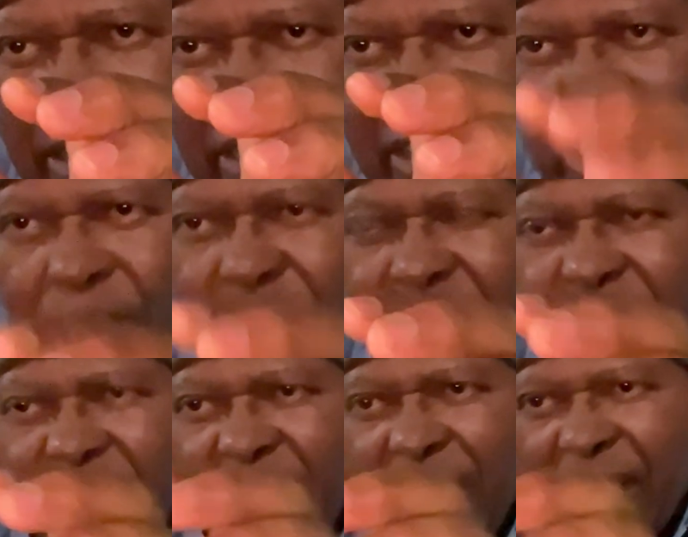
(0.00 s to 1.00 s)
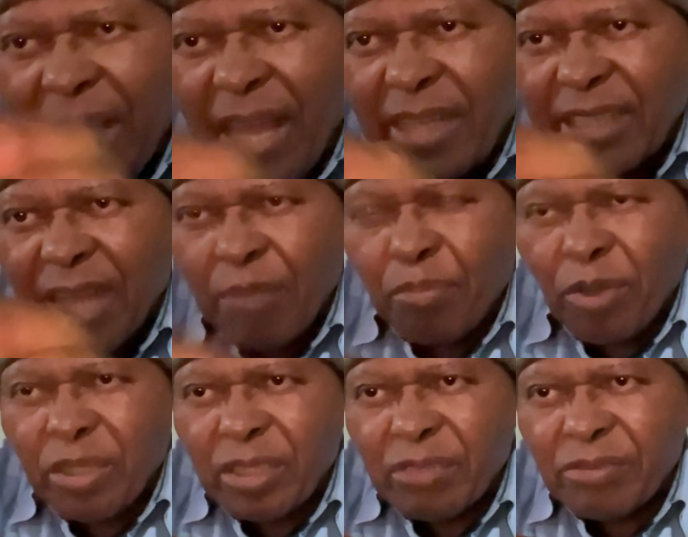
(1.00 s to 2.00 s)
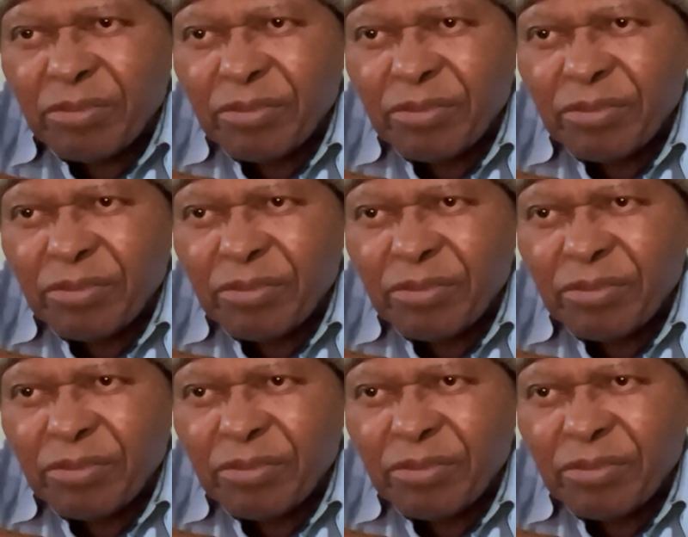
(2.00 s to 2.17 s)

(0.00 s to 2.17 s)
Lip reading: subclinical and abortive.